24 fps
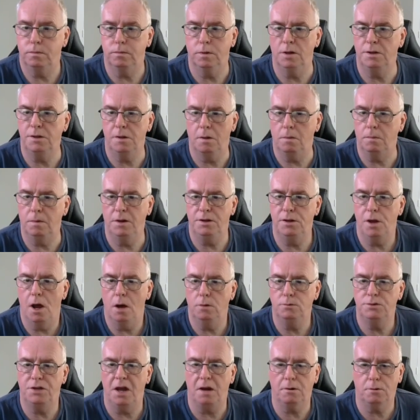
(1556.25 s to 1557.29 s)
with
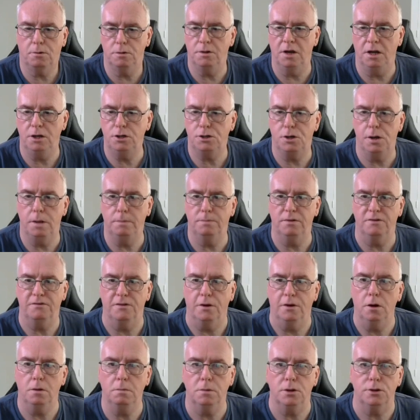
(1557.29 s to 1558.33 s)
no degradation in
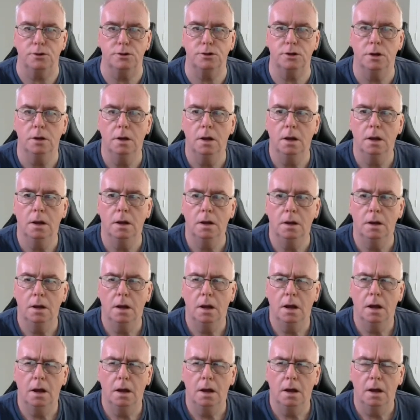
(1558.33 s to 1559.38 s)
performance.
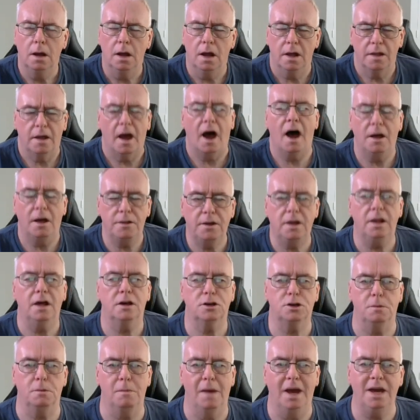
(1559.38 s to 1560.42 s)
I think
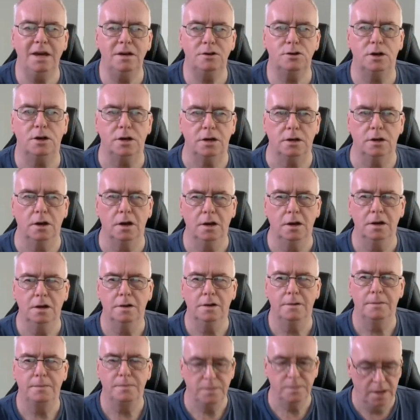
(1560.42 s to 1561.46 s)
that's amazing.
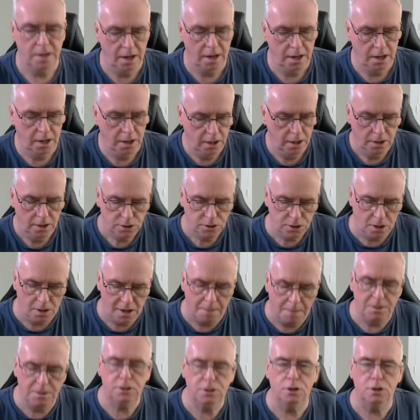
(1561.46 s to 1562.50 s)
So let me